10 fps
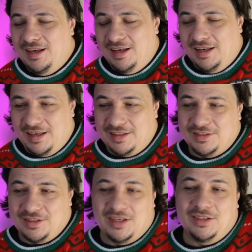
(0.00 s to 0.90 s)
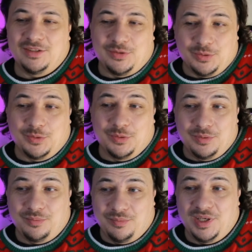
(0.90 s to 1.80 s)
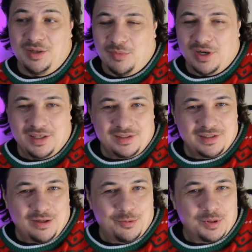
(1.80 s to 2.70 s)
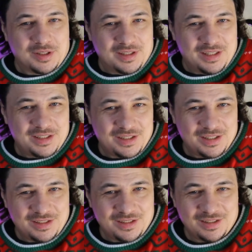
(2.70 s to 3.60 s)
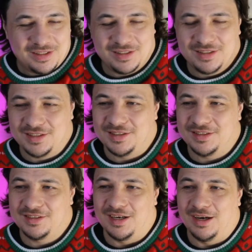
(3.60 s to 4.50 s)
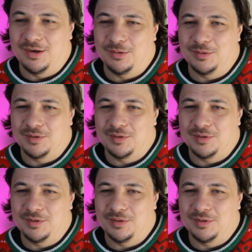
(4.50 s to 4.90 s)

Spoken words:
and try to minimize our aggression, our